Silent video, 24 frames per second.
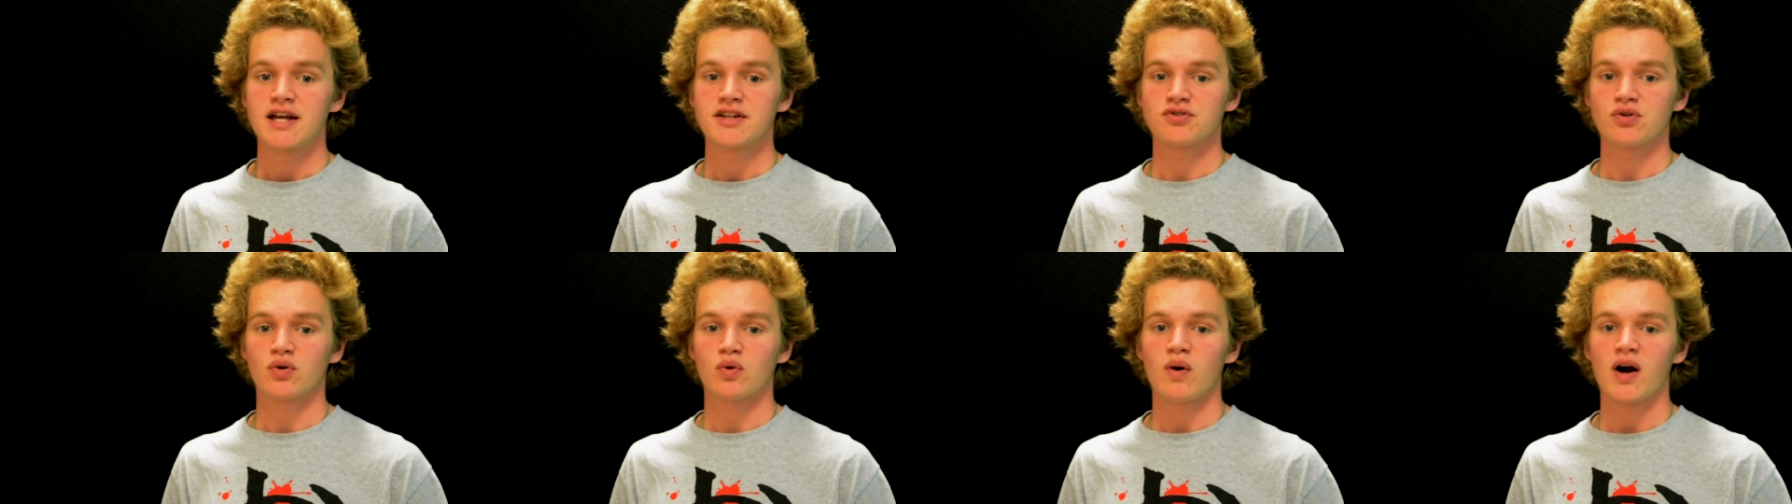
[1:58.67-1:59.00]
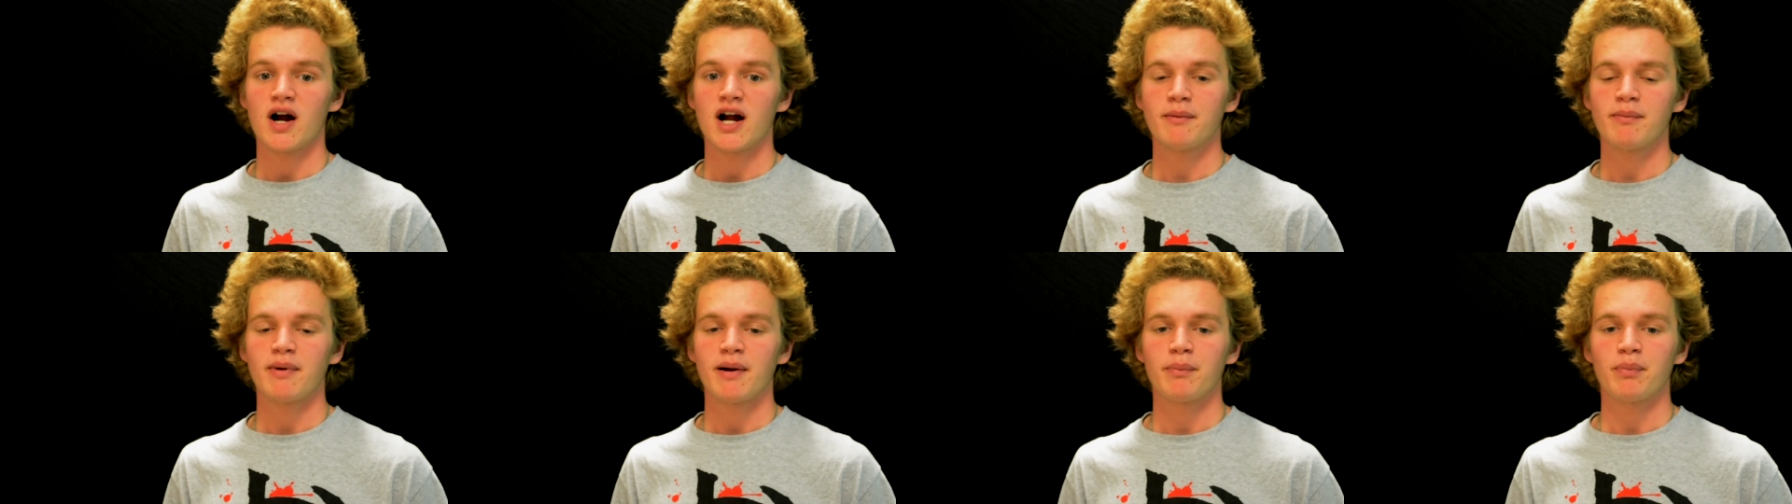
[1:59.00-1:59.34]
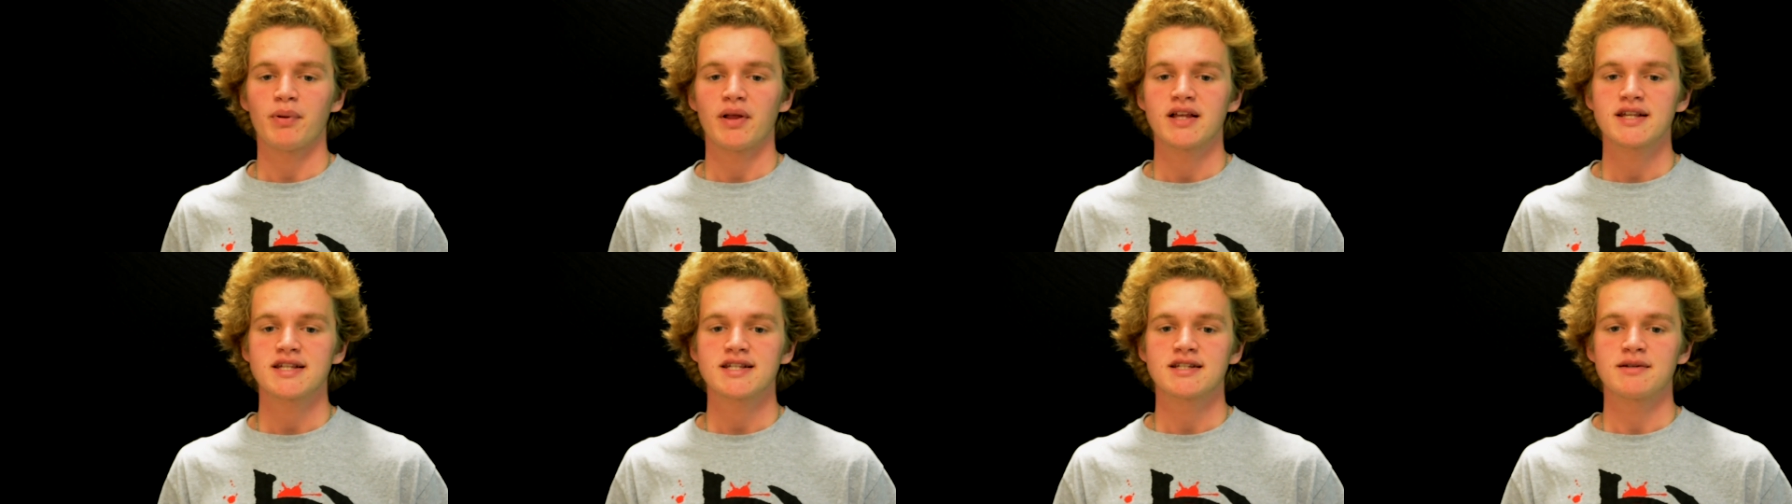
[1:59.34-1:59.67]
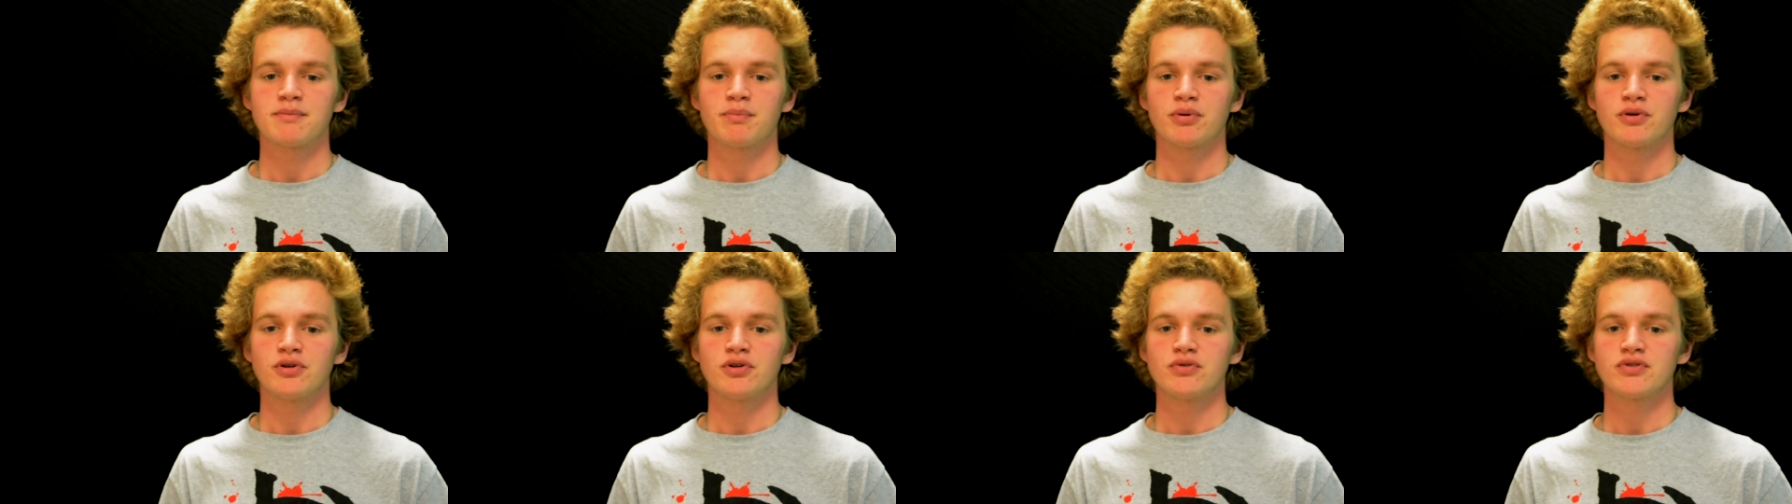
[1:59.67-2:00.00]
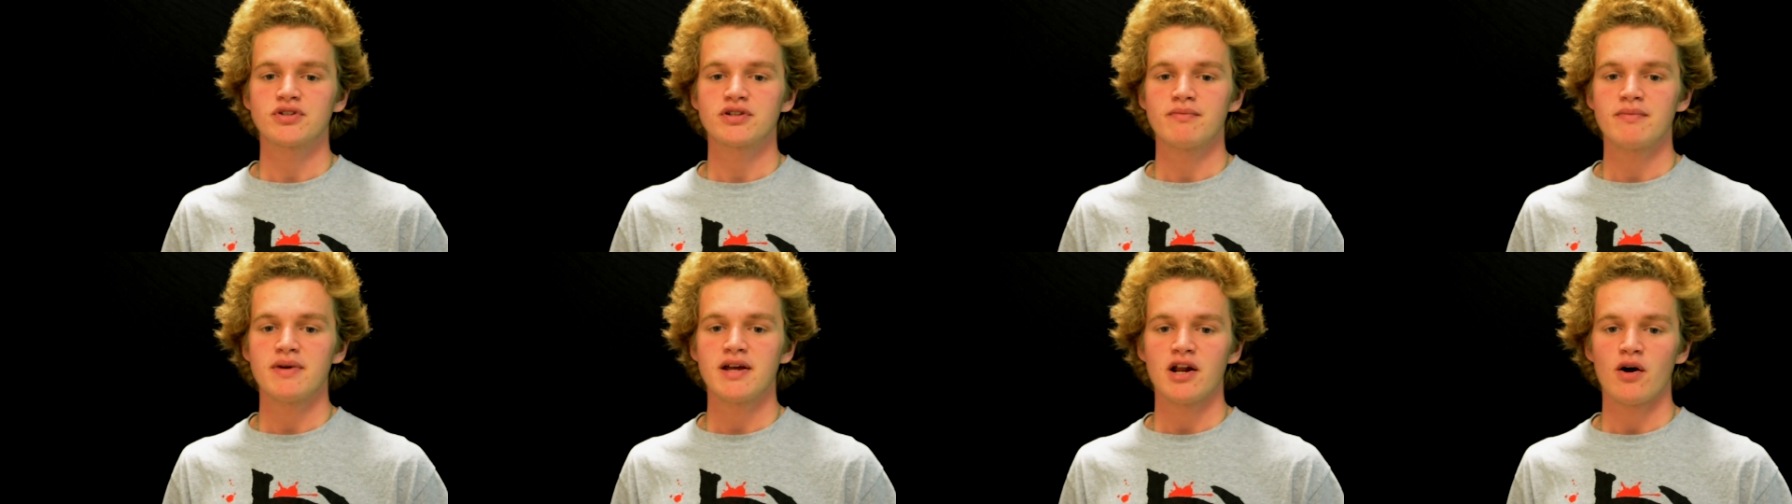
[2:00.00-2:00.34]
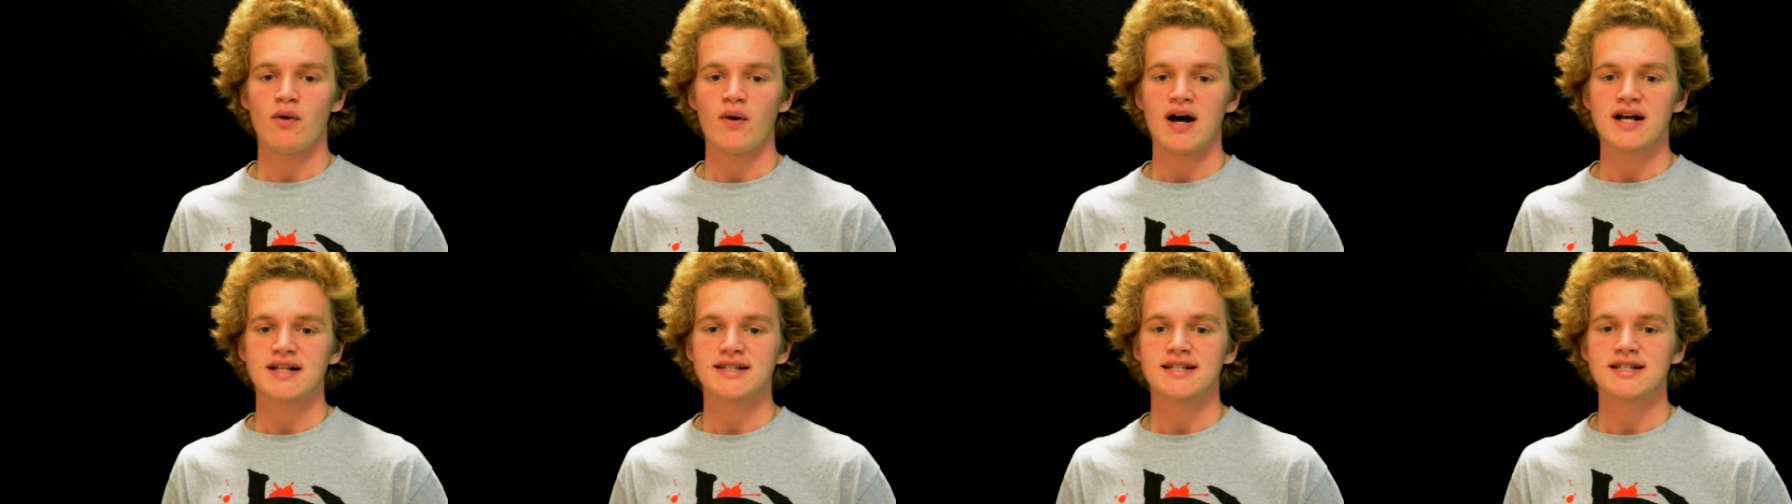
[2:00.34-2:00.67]
is required by plants to produce
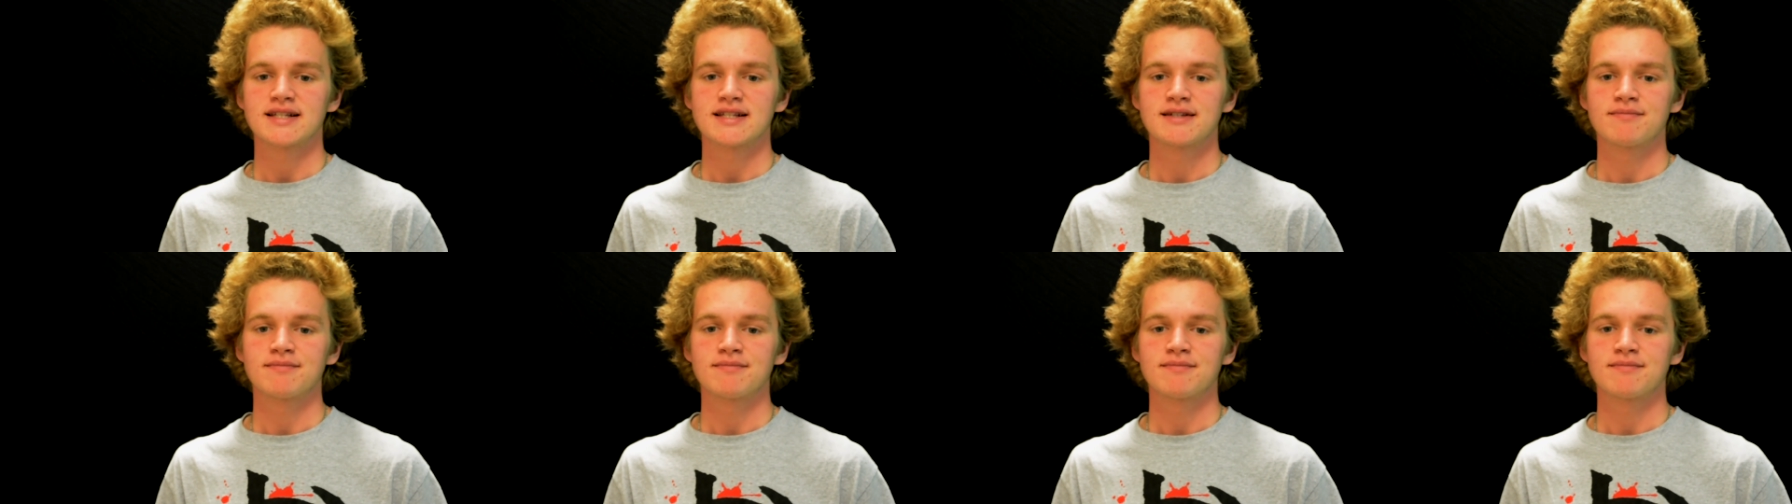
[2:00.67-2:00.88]
amino acids,